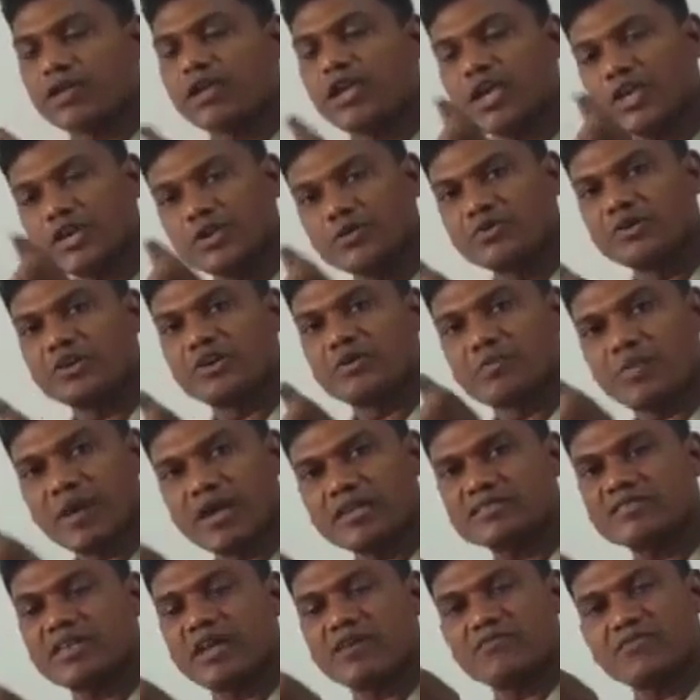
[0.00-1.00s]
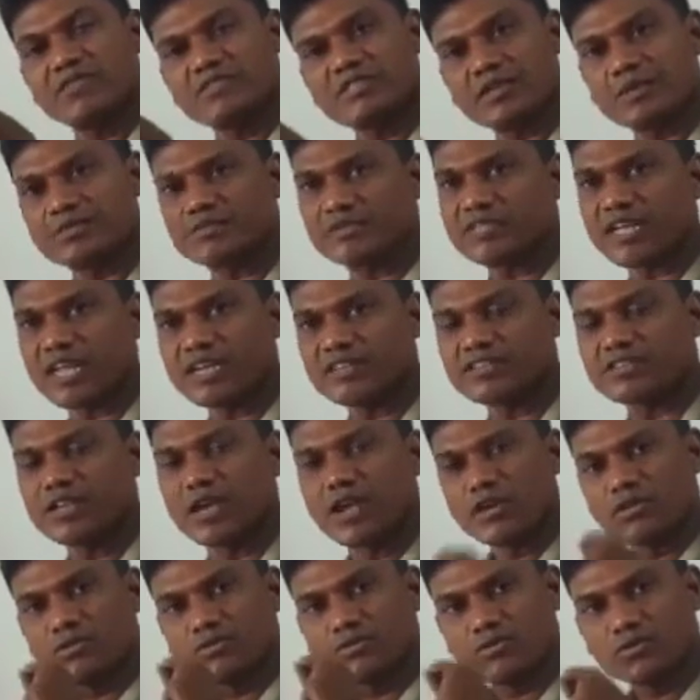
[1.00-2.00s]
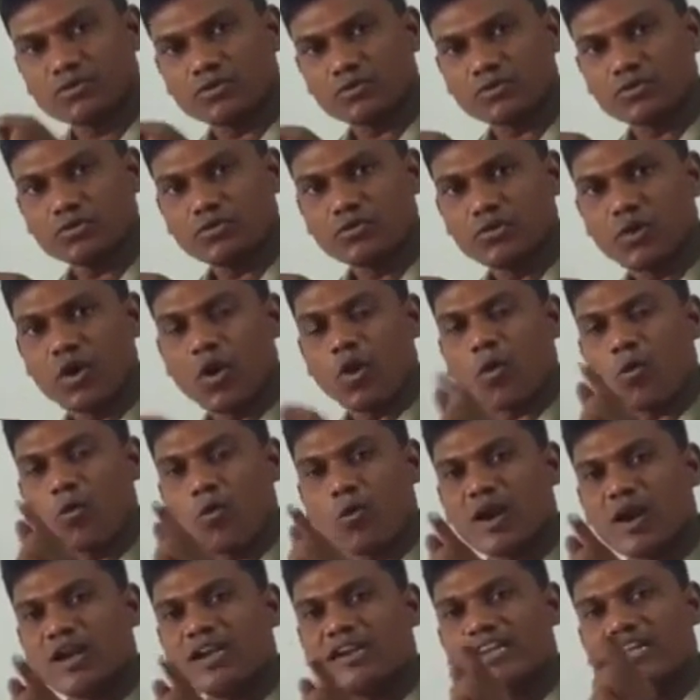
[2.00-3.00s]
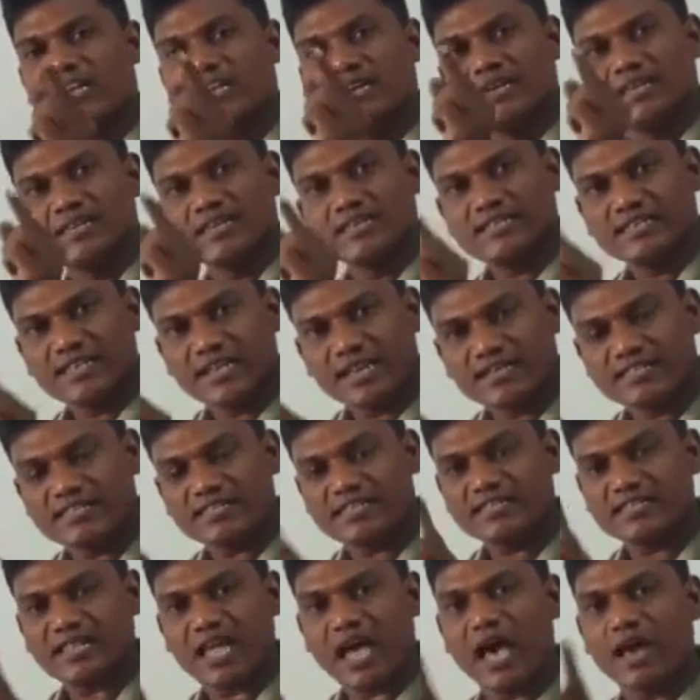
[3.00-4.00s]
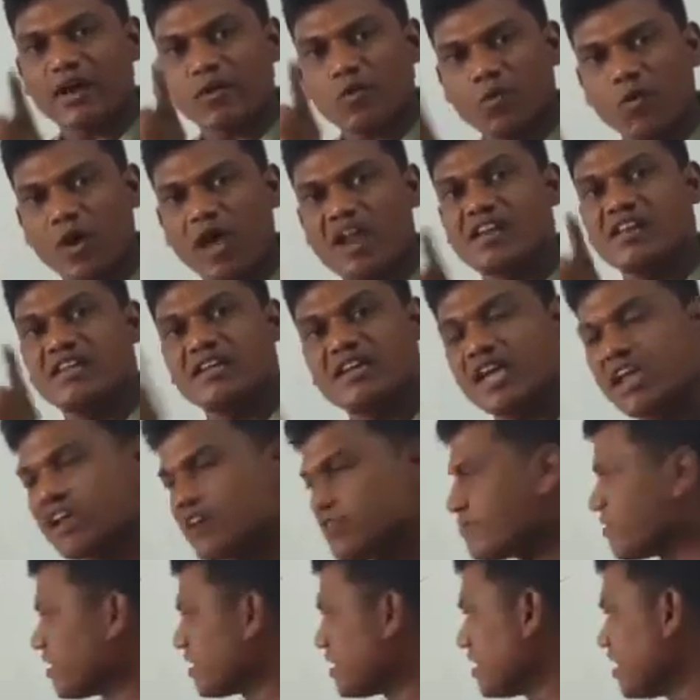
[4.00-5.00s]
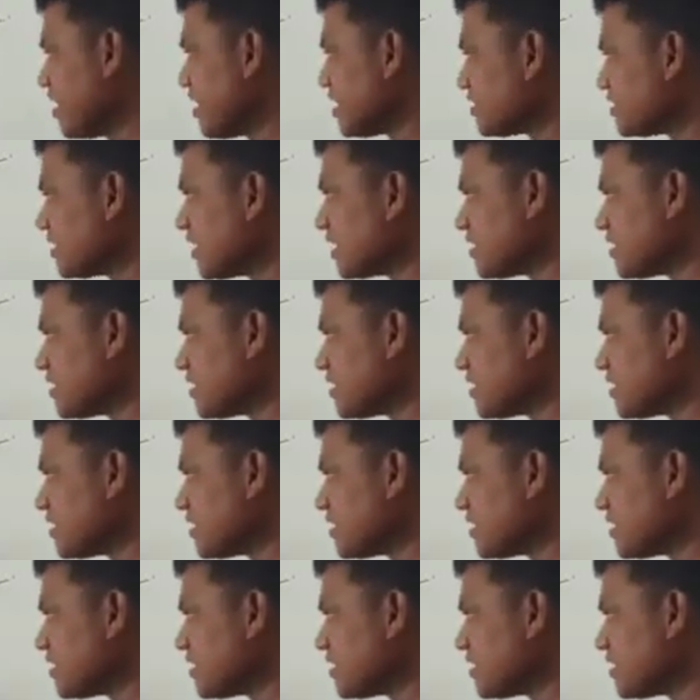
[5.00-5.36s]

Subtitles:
a unit mass of a substance through 1 degree Celsius or 1 Kelvin,